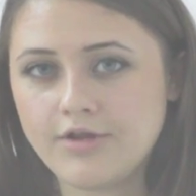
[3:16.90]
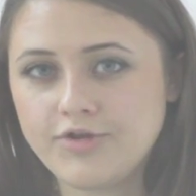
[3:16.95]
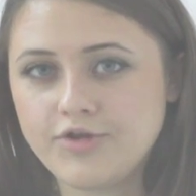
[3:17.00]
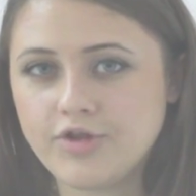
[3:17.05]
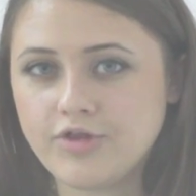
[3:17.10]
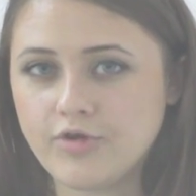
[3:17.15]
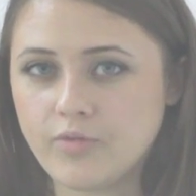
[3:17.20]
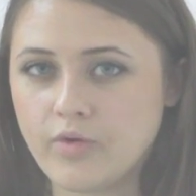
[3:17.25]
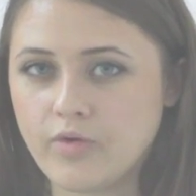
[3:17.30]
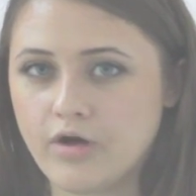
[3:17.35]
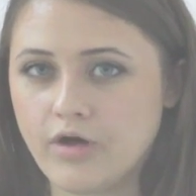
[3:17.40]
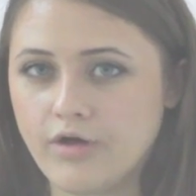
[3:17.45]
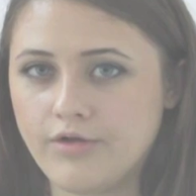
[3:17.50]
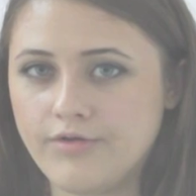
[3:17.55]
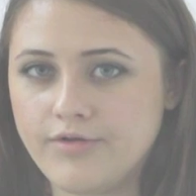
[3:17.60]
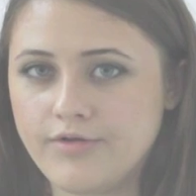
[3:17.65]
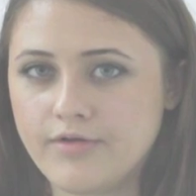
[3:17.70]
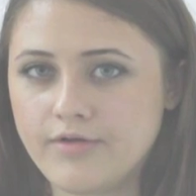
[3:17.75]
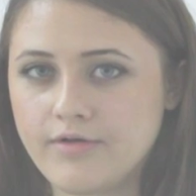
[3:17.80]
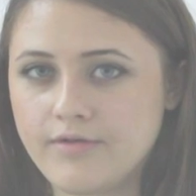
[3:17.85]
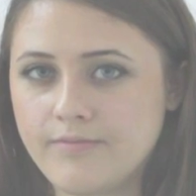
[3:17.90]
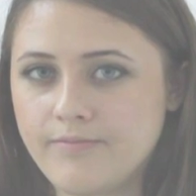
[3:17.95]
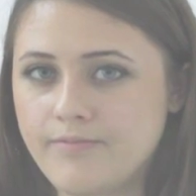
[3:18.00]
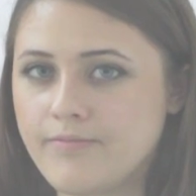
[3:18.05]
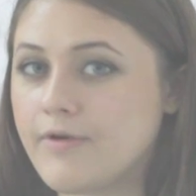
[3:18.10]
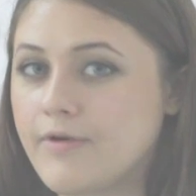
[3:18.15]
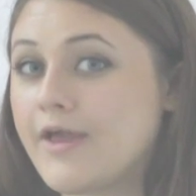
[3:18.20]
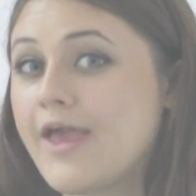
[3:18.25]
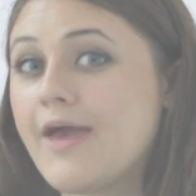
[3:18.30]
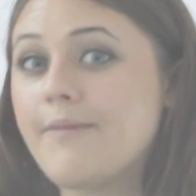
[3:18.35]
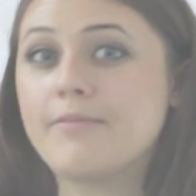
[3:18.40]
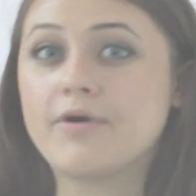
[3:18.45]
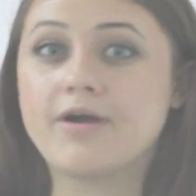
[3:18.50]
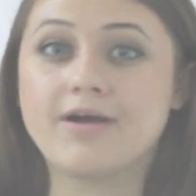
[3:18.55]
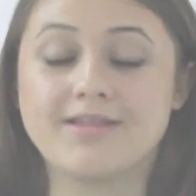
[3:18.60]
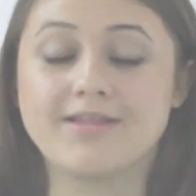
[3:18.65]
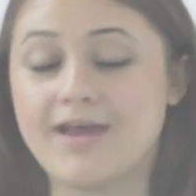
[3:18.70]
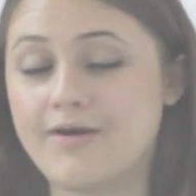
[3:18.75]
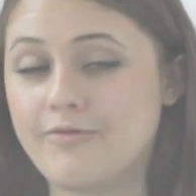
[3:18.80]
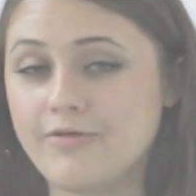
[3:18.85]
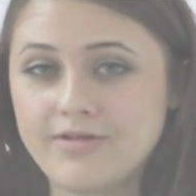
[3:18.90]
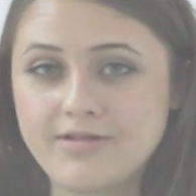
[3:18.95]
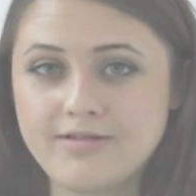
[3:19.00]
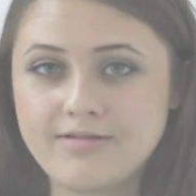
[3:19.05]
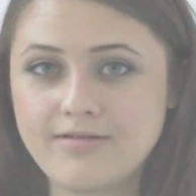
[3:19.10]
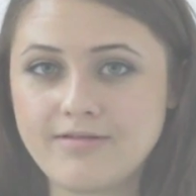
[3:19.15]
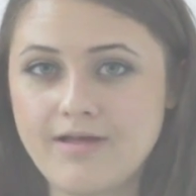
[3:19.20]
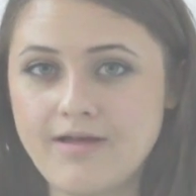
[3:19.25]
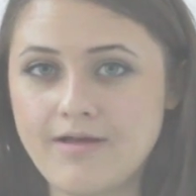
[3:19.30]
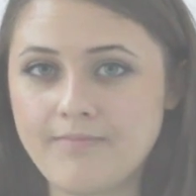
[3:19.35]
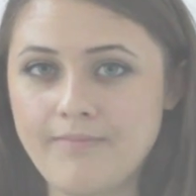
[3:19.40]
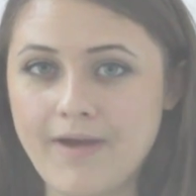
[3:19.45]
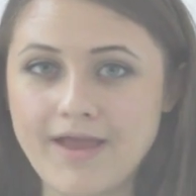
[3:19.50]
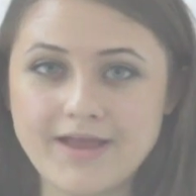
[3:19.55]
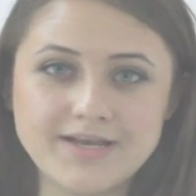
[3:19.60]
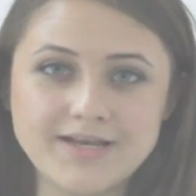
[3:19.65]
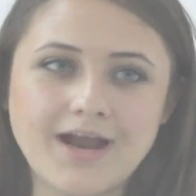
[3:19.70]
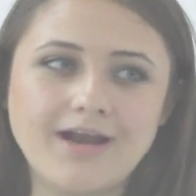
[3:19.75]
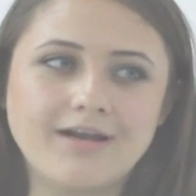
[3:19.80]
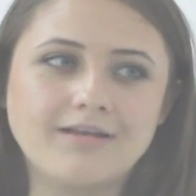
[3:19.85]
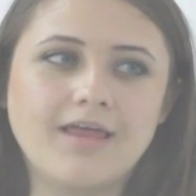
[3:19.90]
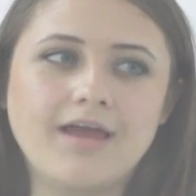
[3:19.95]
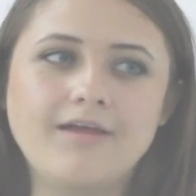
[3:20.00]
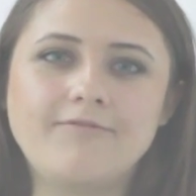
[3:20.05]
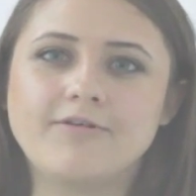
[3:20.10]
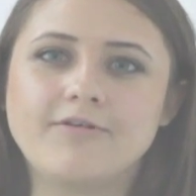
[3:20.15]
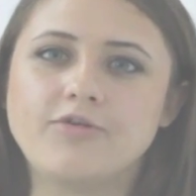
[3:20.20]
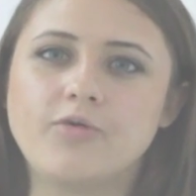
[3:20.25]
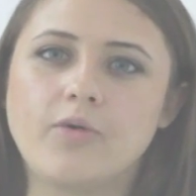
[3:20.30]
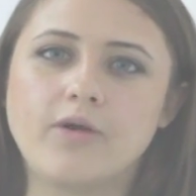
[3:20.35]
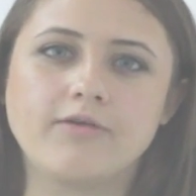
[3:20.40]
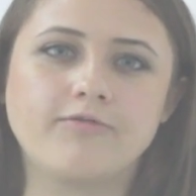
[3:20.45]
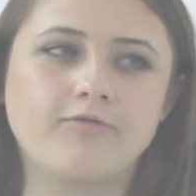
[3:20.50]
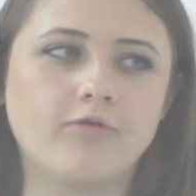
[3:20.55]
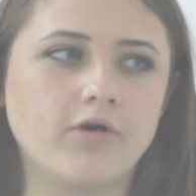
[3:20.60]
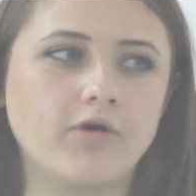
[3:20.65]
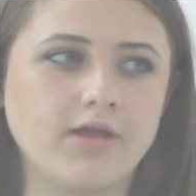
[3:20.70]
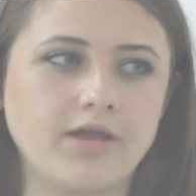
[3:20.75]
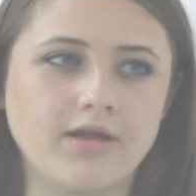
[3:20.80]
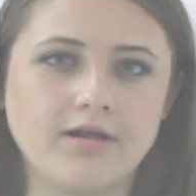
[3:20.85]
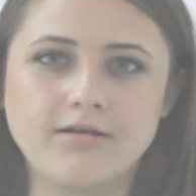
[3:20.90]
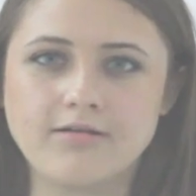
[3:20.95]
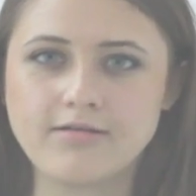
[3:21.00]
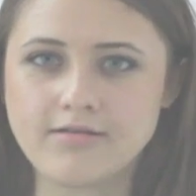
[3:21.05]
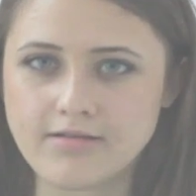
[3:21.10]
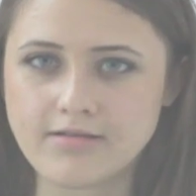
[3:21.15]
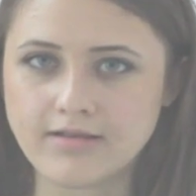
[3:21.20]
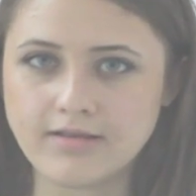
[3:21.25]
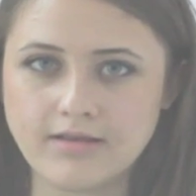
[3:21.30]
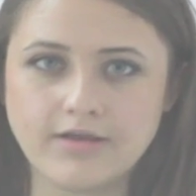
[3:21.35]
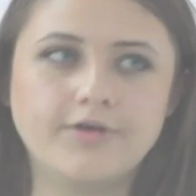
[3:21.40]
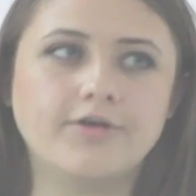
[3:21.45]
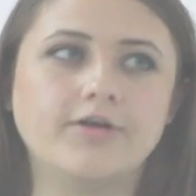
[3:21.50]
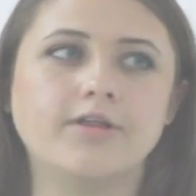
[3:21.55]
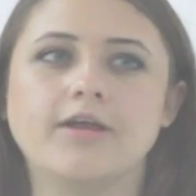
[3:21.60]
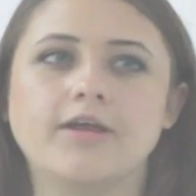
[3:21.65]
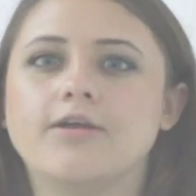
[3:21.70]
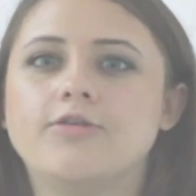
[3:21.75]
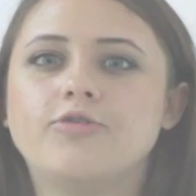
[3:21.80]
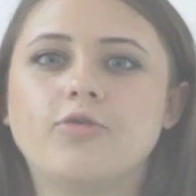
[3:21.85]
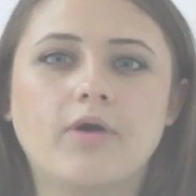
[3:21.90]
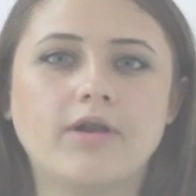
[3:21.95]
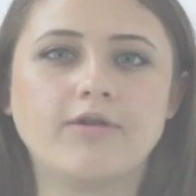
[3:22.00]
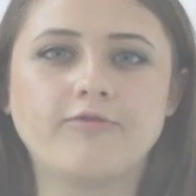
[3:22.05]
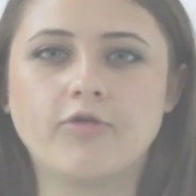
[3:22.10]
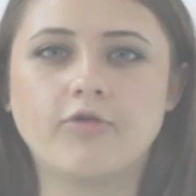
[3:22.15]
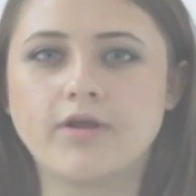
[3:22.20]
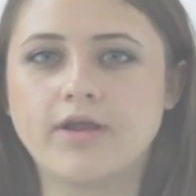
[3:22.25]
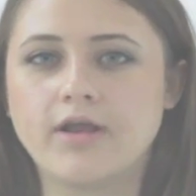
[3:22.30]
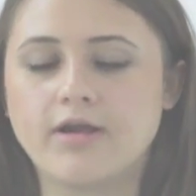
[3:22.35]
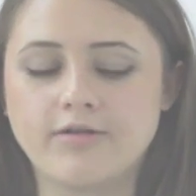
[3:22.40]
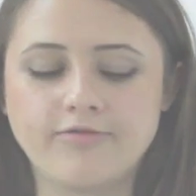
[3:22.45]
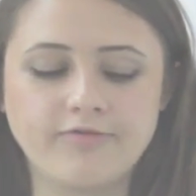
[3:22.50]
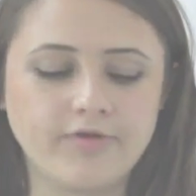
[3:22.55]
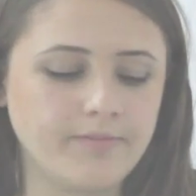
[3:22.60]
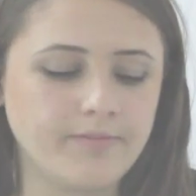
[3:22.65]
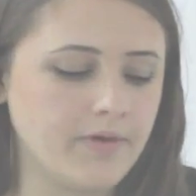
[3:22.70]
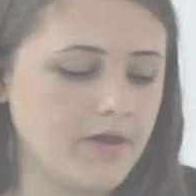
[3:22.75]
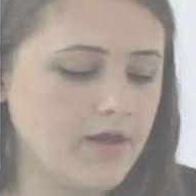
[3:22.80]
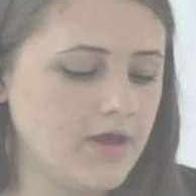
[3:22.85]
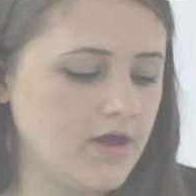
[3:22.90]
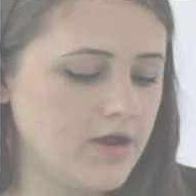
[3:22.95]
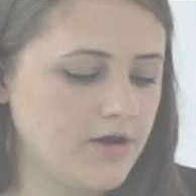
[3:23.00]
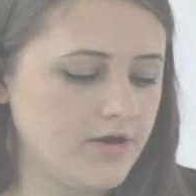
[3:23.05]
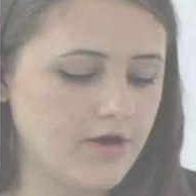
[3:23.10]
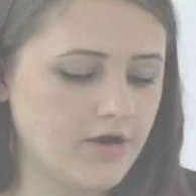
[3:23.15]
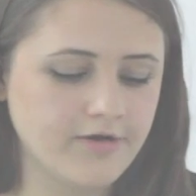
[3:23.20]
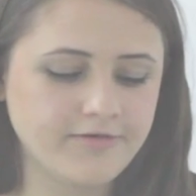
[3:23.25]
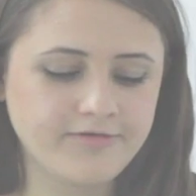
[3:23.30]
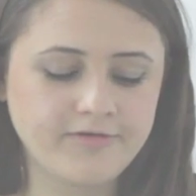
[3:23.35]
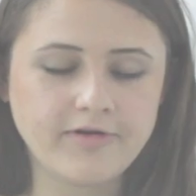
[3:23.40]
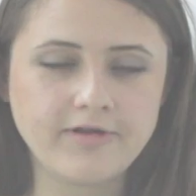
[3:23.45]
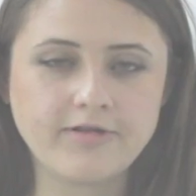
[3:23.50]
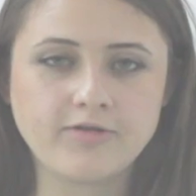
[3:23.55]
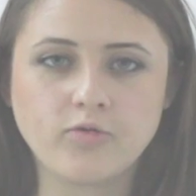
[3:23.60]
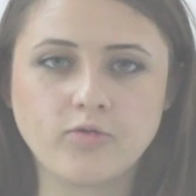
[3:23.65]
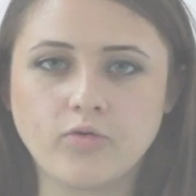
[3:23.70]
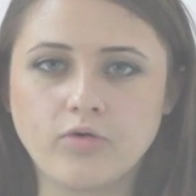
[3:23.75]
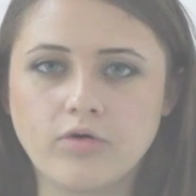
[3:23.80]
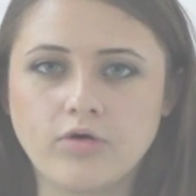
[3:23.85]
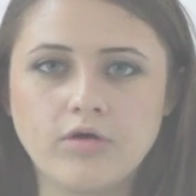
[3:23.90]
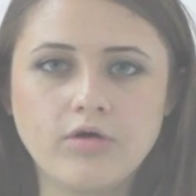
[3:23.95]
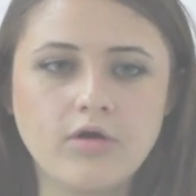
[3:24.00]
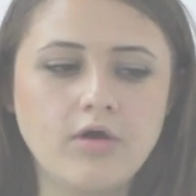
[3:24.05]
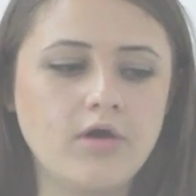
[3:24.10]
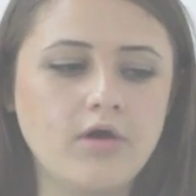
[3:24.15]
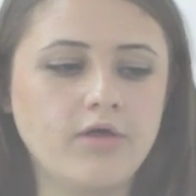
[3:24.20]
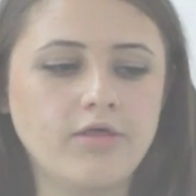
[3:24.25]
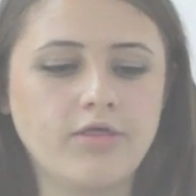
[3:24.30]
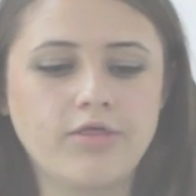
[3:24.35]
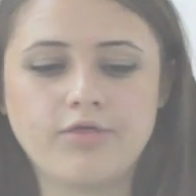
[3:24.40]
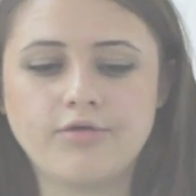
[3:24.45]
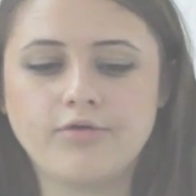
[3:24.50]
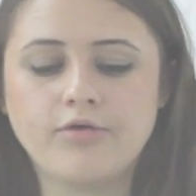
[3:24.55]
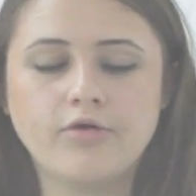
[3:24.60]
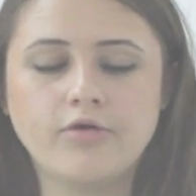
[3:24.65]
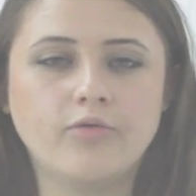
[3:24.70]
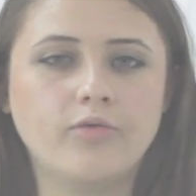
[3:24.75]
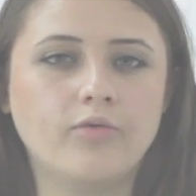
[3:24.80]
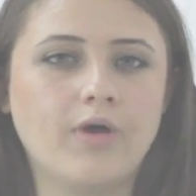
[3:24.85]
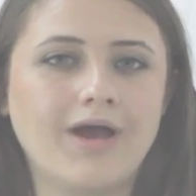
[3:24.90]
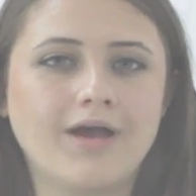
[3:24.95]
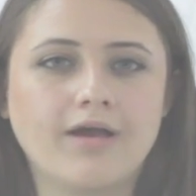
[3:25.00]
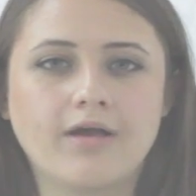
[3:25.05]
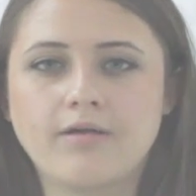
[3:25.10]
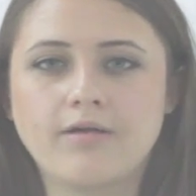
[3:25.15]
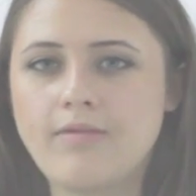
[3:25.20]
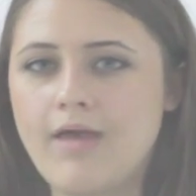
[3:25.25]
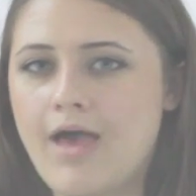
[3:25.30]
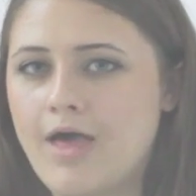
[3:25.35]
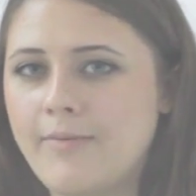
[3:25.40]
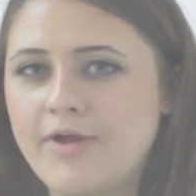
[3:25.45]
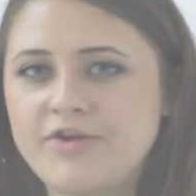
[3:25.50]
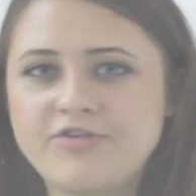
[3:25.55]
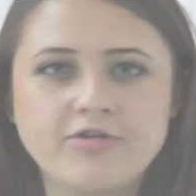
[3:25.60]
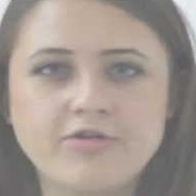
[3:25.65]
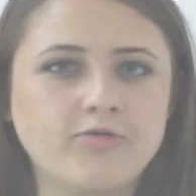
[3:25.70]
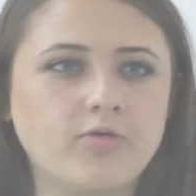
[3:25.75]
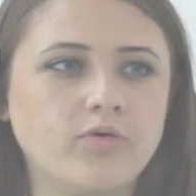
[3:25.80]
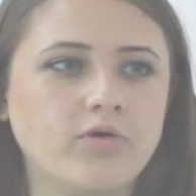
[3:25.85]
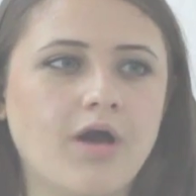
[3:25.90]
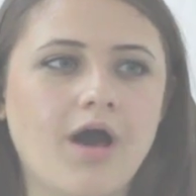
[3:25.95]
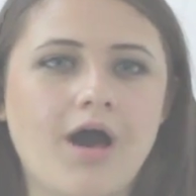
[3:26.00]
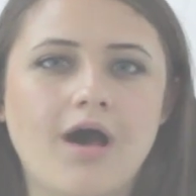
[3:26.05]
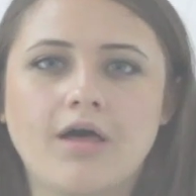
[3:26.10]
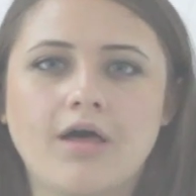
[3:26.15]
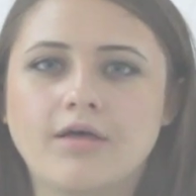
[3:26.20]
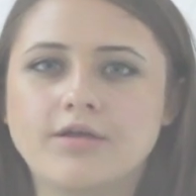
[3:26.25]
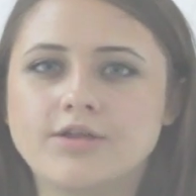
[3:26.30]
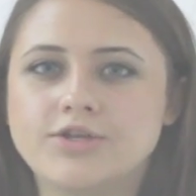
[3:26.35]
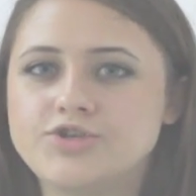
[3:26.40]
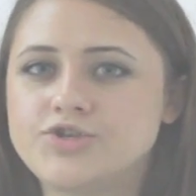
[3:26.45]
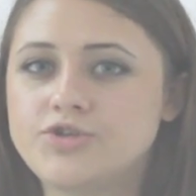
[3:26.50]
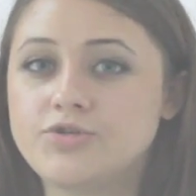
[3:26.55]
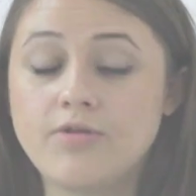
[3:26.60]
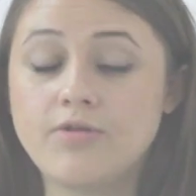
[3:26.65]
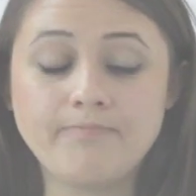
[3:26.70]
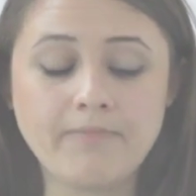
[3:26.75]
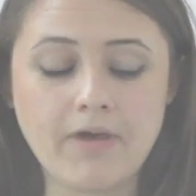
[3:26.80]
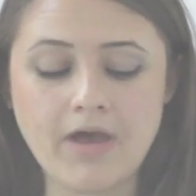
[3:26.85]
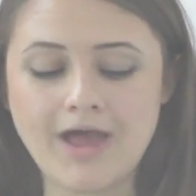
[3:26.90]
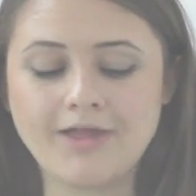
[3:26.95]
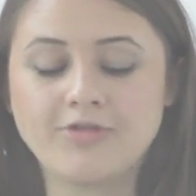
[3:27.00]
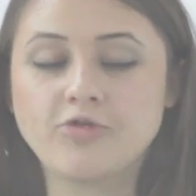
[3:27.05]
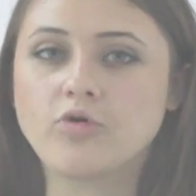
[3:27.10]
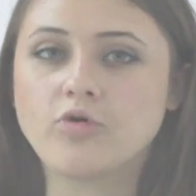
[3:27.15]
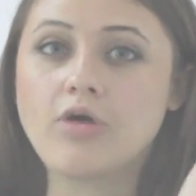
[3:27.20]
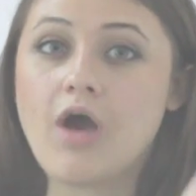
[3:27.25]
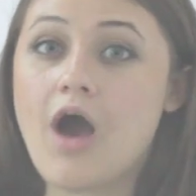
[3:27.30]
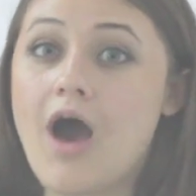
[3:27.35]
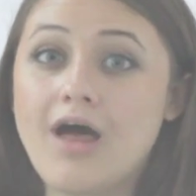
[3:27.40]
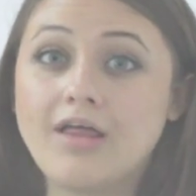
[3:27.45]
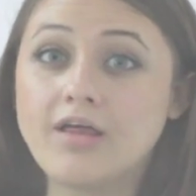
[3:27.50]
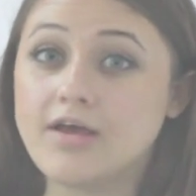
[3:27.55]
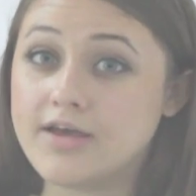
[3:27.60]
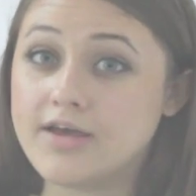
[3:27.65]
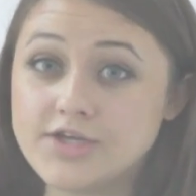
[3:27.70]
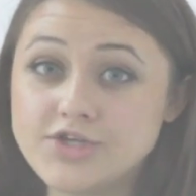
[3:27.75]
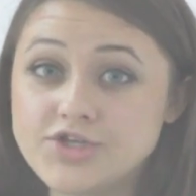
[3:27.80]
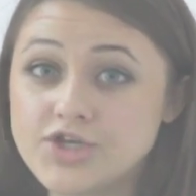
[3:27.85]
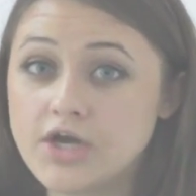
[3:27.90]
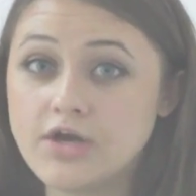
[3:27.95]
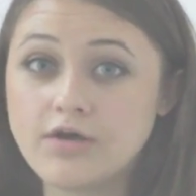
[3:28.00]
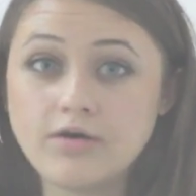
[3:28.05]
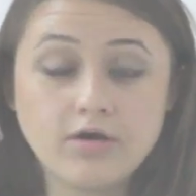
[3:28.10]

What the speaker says: to the world, again, because that was my entire life for 24 years, literally 24 years, from nursery school through elementary school, college, high school, college,